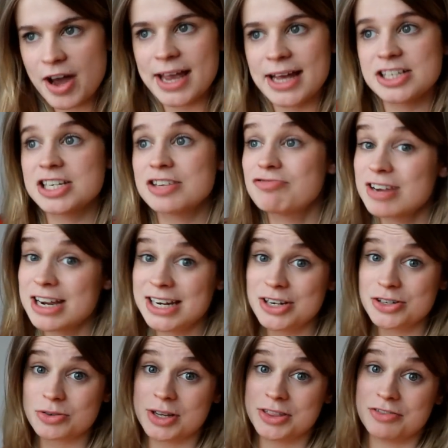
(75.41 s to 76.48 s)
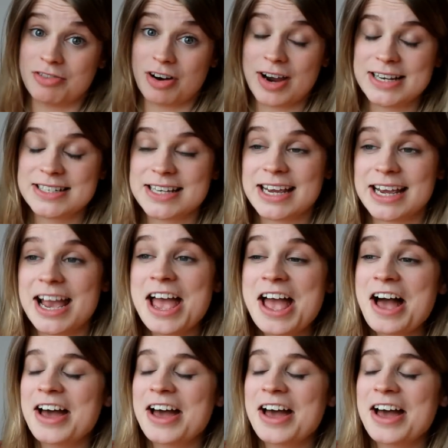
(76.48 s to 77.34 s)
I actually really enjoyed the writing.